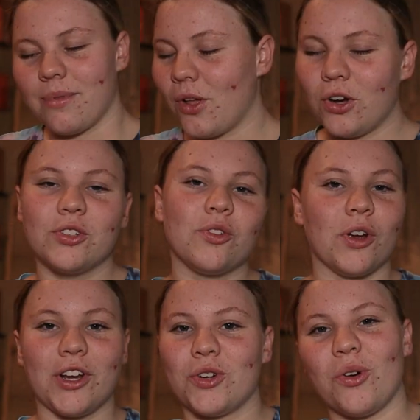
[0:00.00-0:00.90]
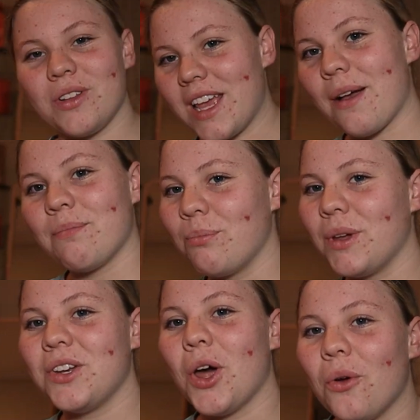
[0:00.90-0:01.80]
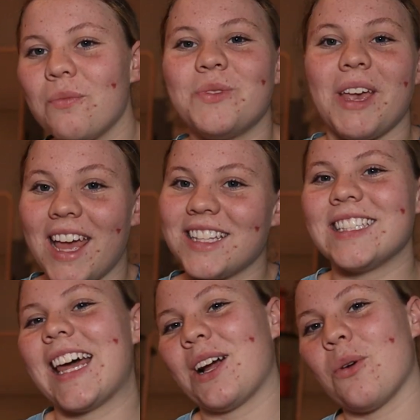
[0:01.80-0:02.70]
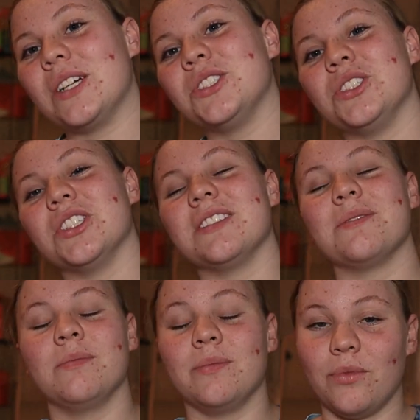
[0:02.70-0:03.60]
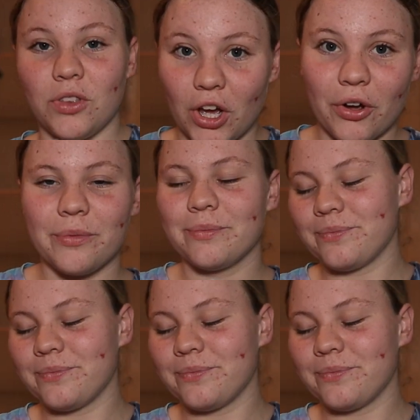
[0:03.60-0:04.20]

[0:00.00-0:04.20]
long story short, yeah. But no, to answer that question, no.